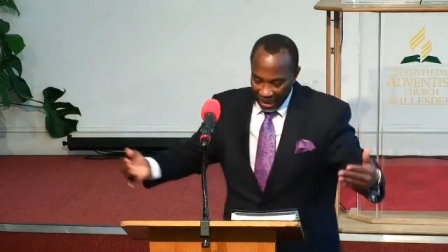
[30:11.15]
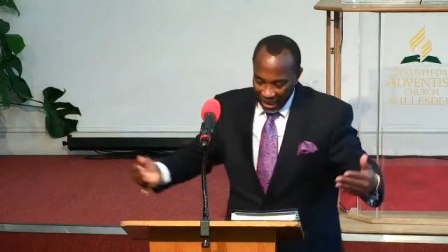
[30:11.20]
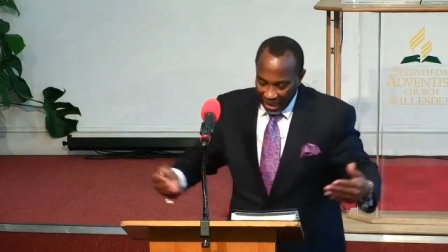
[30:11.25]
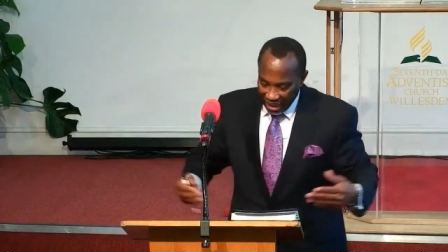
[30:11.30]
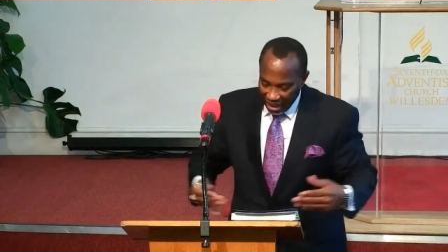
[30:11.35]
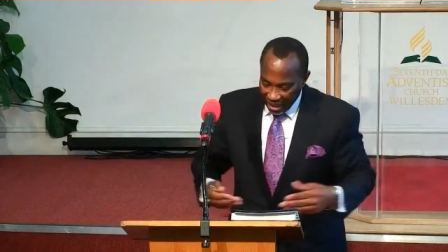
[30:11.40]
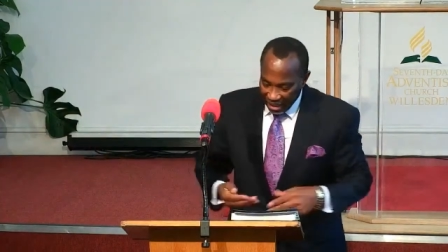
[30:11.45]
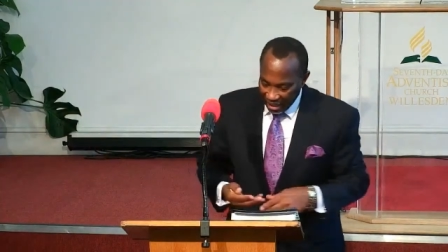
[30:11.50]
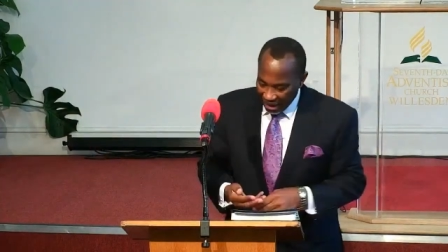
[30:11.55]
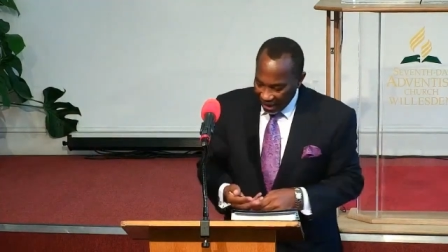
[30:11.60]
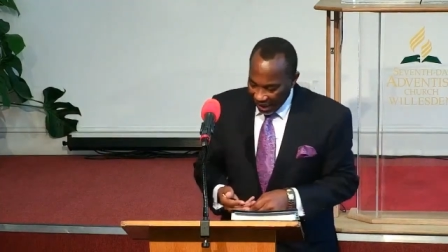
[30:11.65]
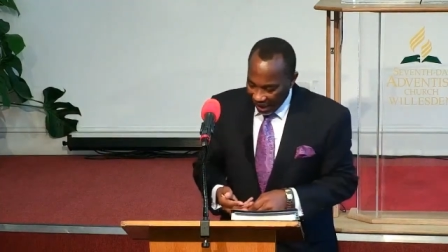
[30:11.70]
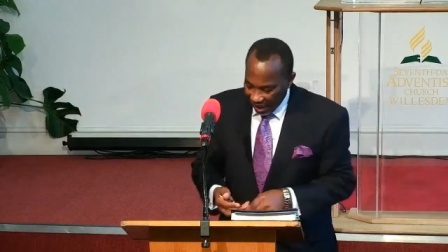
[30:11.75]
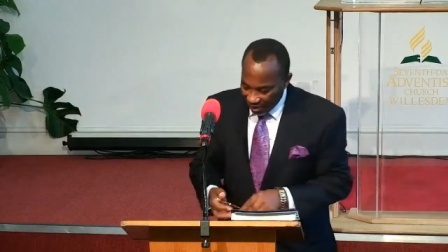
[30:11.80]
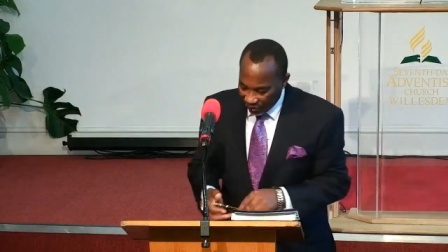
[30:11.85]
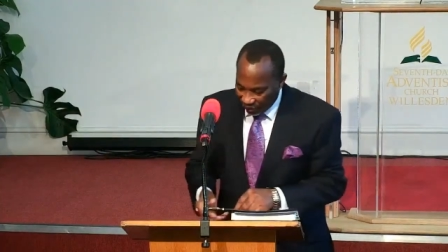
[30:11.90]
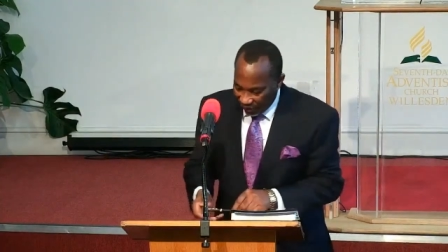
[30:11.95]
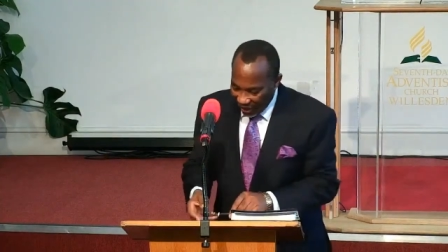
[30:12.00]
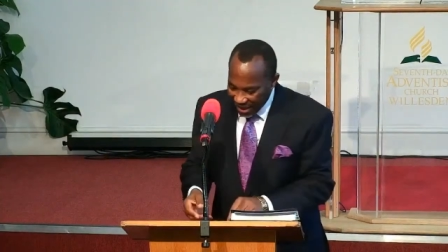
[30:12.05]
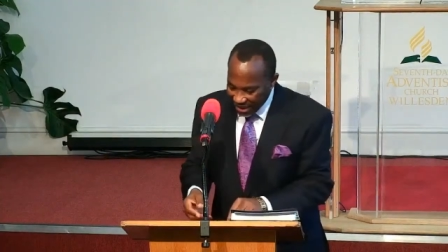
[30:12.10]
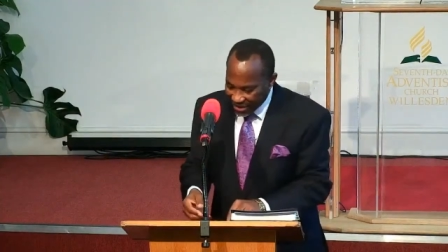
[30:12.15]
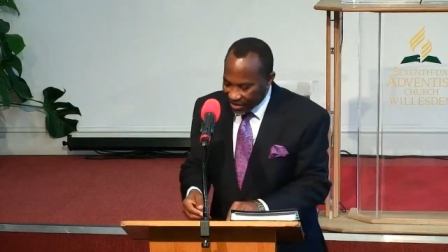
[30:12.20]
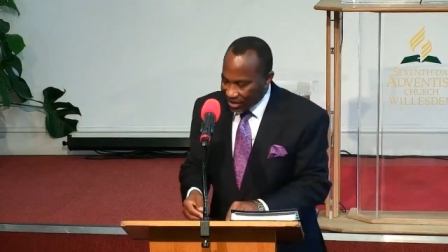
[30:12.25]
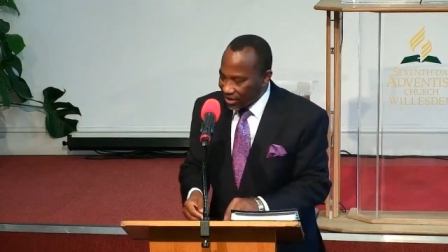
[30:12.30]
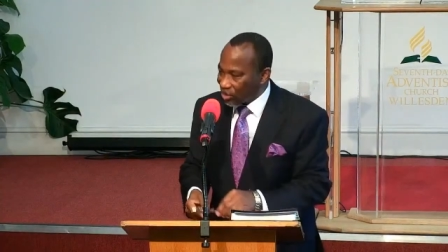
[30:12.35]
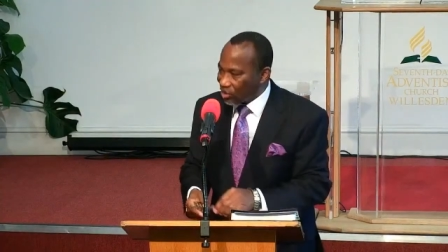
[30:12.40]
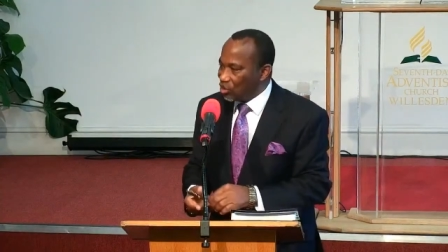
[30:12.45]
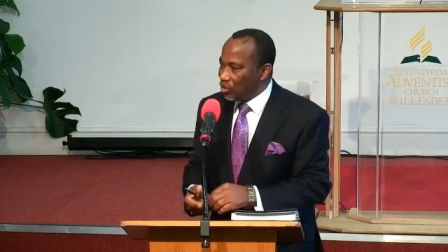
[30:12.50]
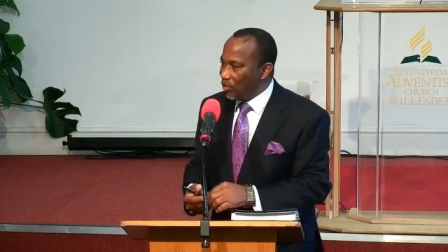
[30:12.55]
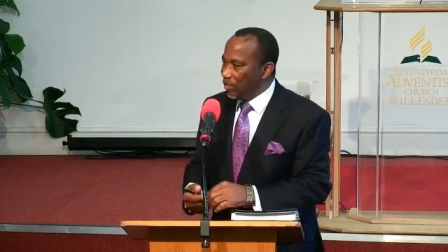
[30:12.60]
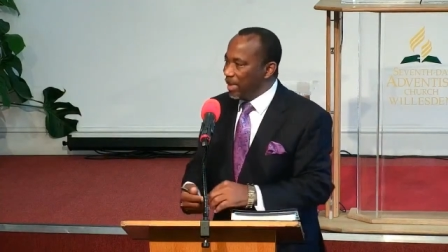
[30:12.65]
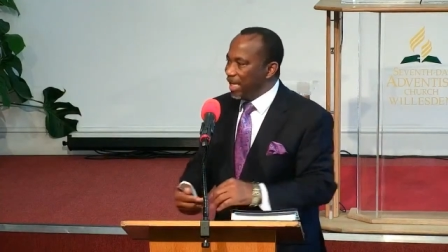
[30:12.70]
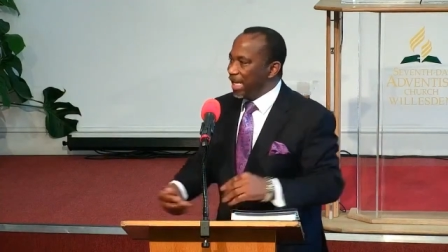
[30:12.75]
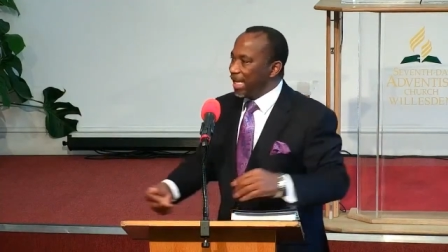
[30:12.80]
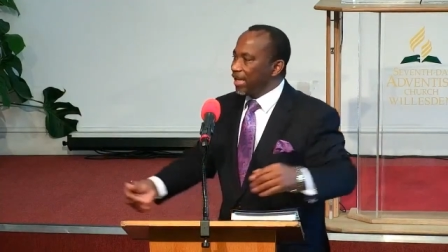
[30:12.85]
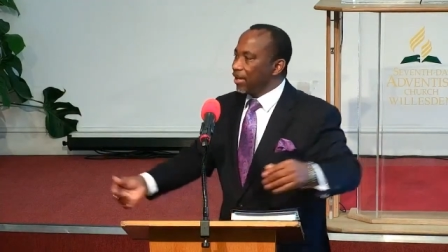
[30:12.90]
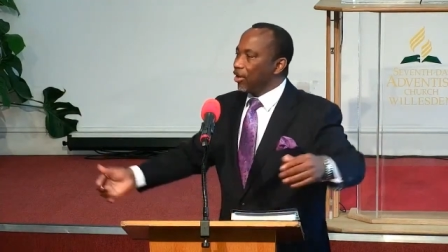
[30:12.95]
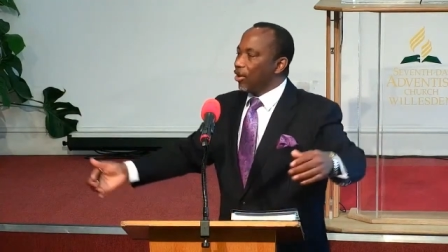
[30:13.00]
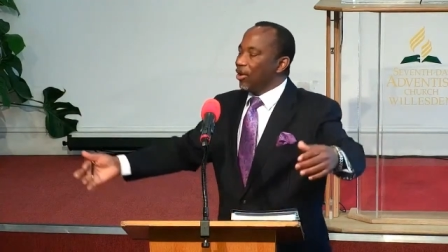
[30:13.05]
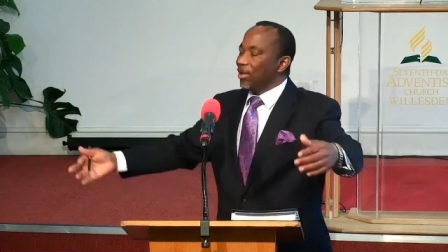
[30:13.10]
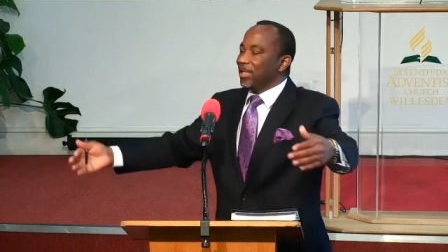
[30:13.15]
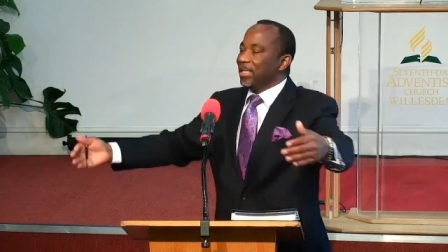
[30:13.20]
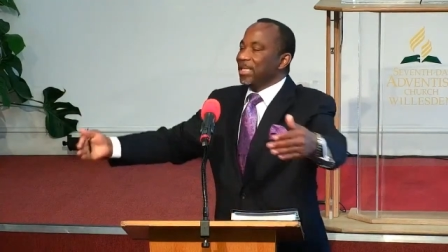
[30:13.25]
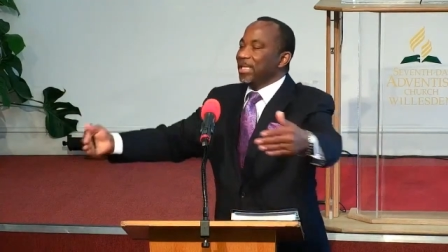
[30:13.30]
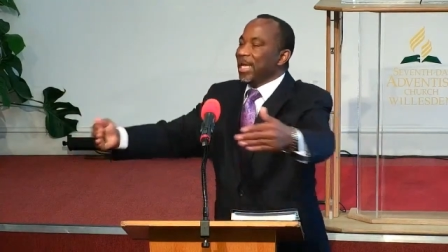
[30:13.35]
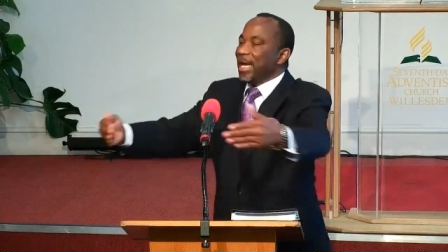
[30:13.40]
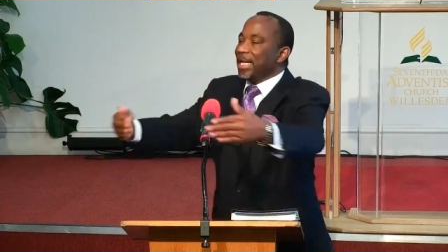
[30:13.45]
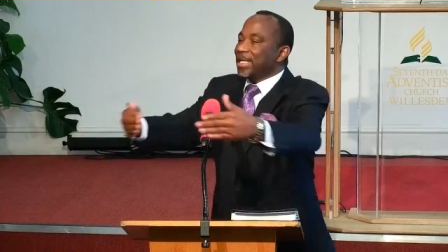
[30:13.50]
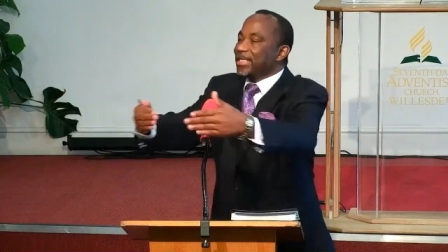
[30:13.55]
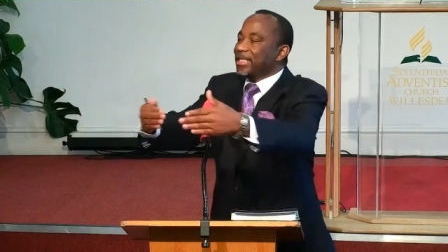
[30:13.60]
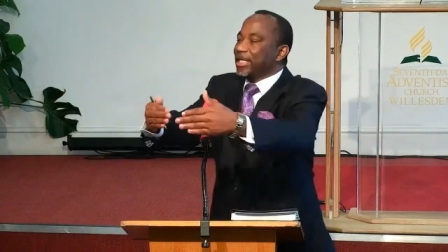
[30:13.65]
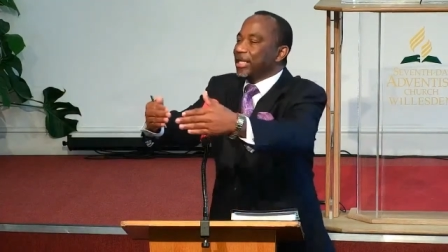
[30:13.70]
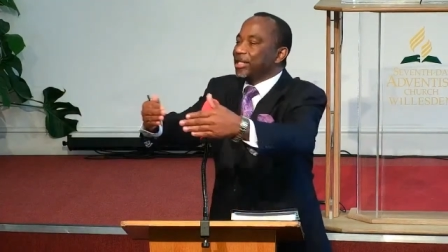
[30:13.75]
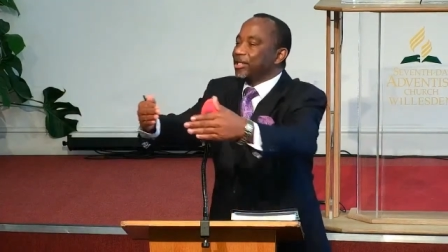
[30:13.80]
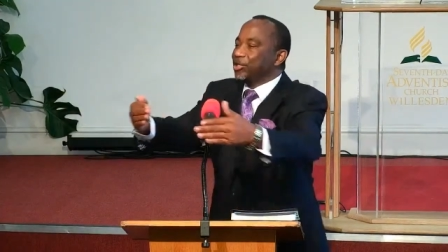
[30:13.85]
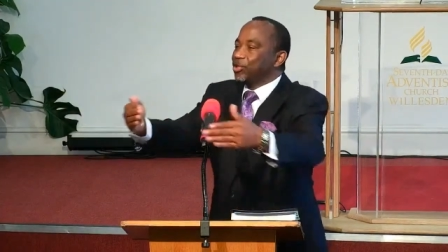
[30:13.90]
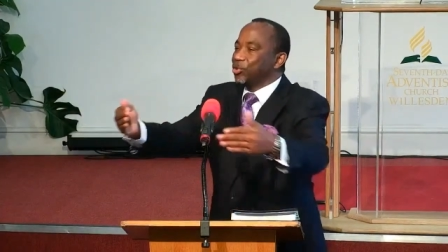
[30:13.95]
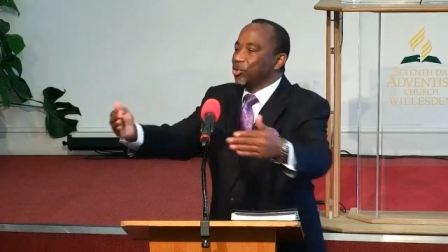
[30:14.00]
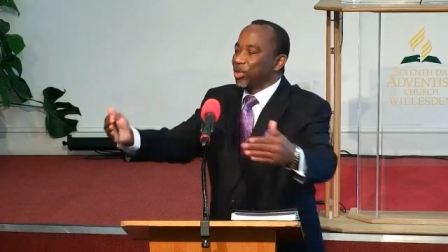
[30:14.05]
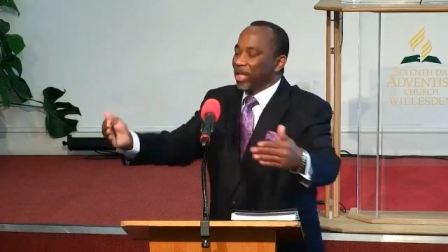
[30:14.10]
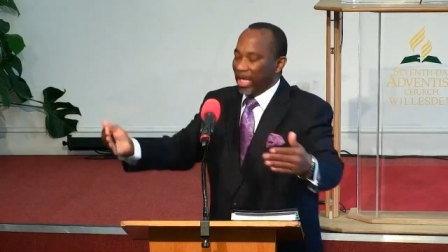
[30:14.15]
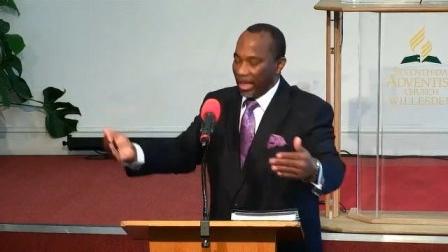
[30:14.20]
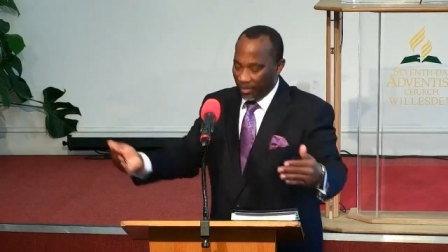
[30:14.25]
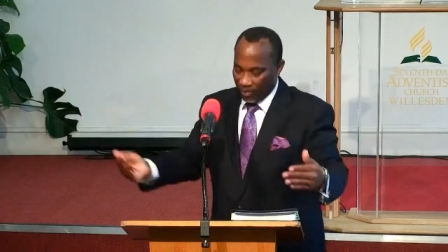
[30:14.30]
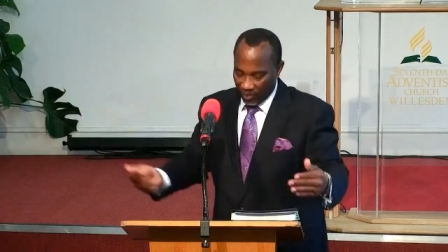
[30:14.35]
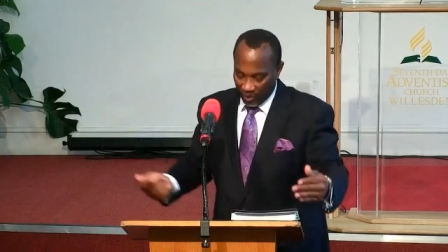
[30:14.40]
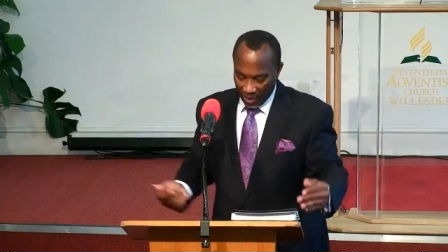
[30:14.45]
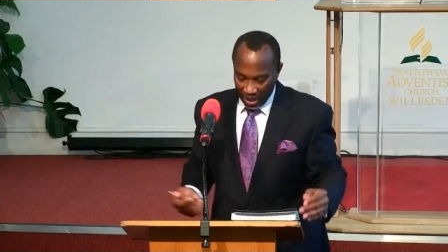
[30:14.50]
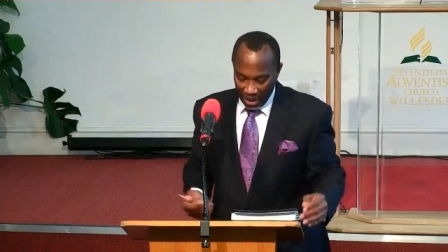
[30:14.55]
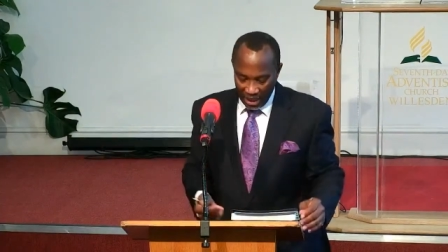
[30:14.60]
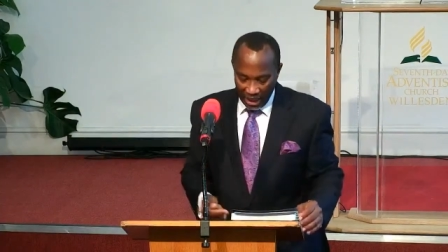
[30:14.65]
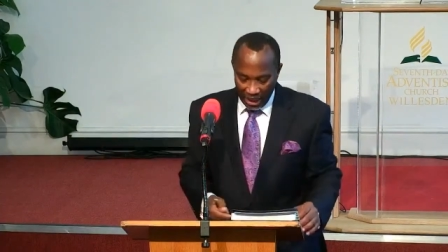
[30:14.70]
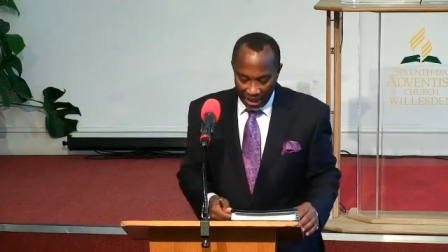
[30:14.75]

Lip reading: He invites us to be connected to him.